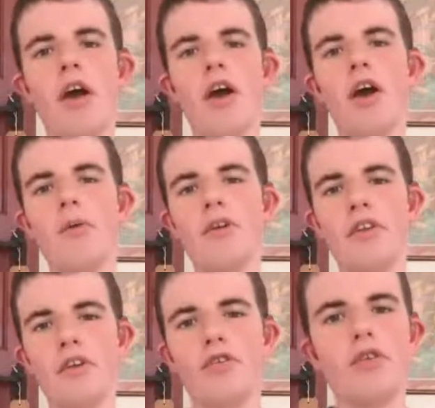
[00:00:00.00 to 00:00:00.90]
in
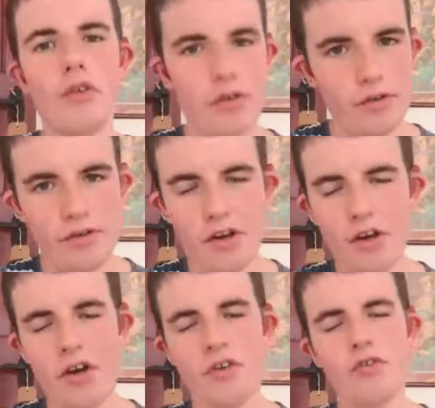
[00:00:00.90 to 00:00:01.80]
the
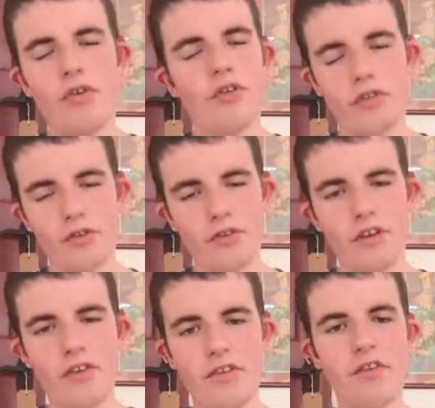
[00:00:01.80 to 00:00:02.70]
astrological
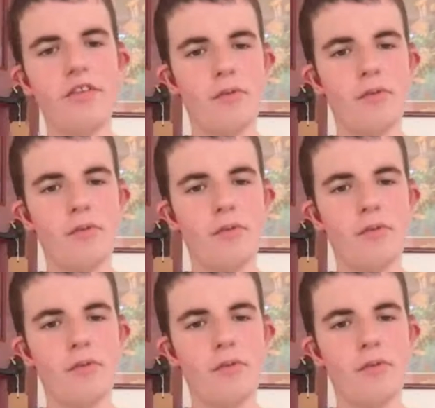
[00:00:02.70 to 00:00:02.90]
senses,